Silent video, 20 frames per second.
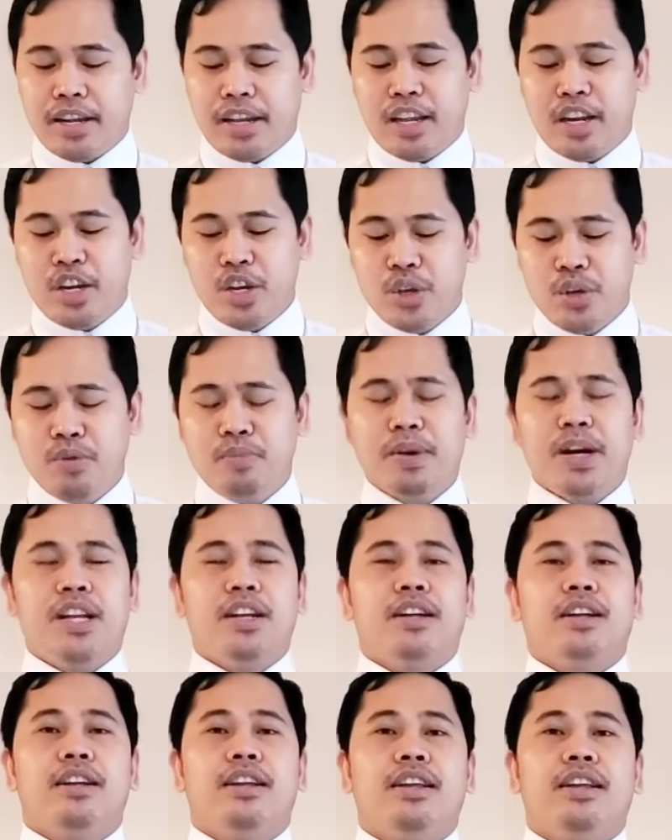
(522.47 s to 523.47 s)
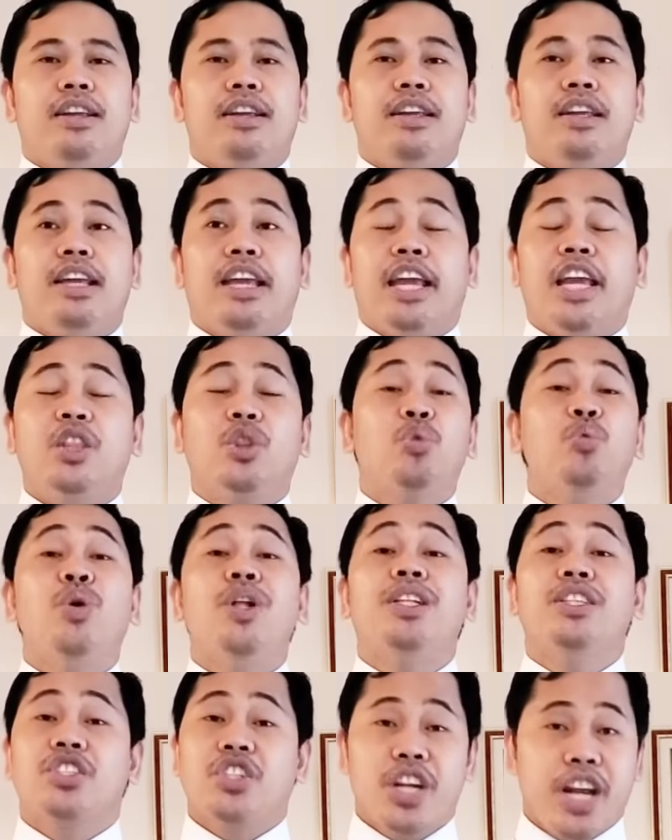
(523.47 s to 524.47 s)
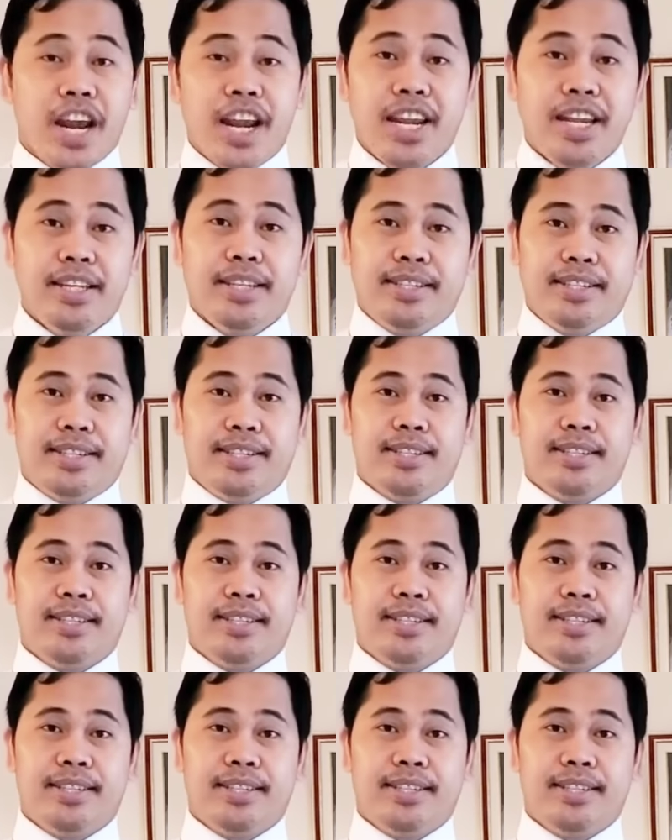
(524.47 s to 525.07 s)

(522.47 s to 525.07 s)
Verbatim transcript: in human, it will change.